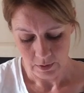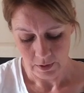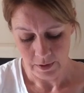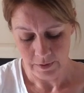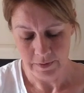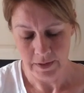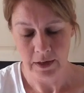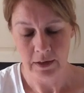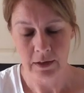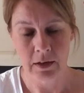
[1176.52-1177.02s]

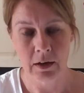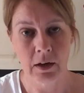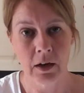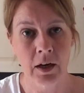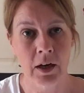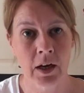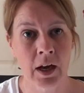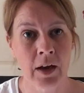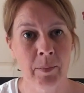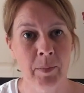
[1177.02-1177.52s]
And then
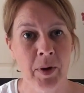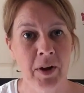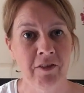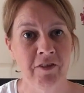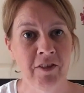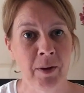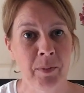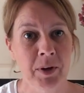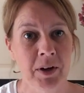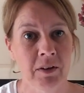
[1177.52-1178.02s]
I have my
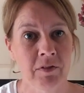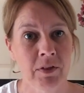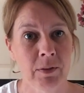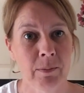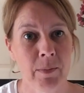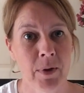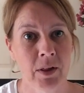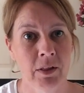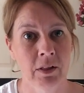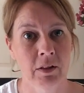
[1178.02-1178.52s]
fabric of the
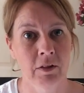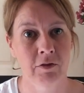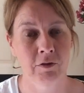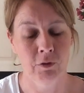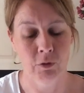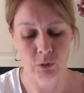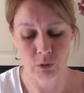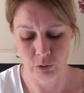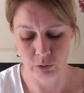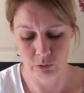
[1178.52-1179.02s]
month
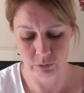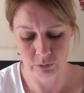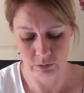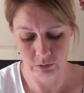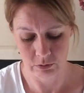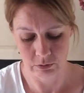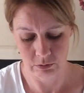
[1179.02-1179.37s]
for